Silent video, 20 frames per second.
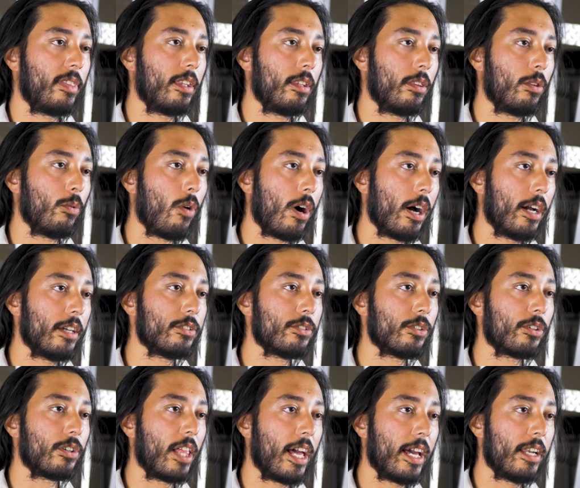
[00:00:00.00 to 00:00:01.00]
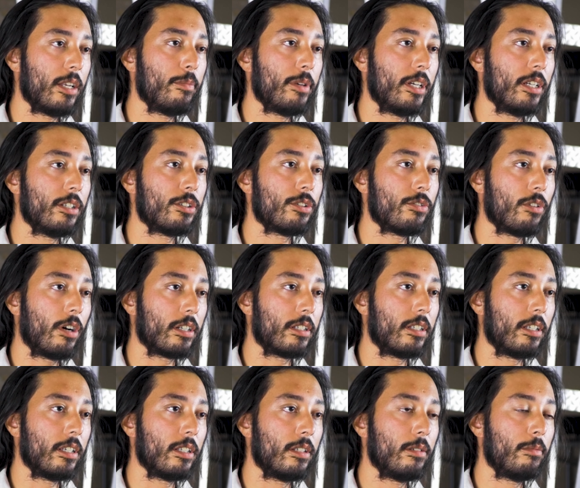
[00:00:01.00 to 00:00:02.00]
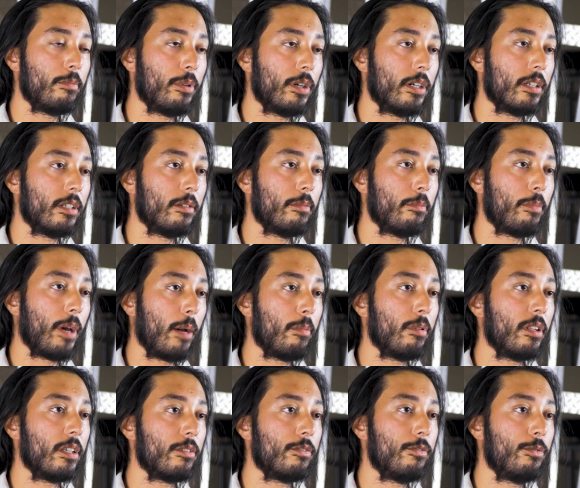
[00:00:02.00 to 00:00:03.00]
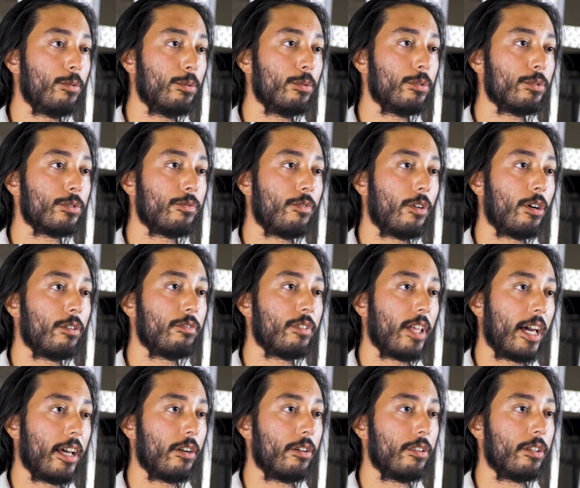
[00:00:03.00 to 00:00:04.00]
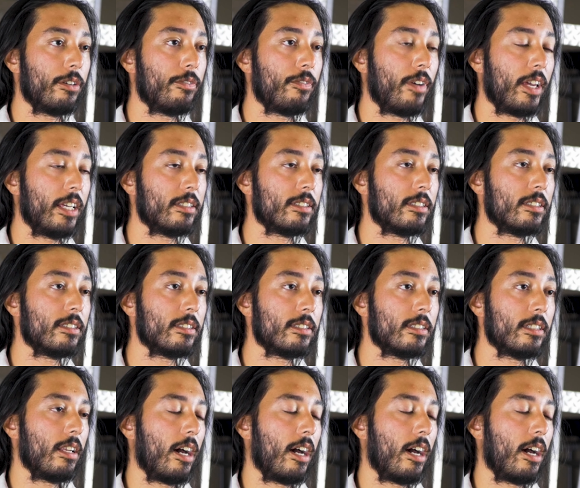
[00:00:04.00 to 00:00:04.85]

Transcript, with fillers: The wise are glad to be instructed, but babbling fools fall flat on their faces.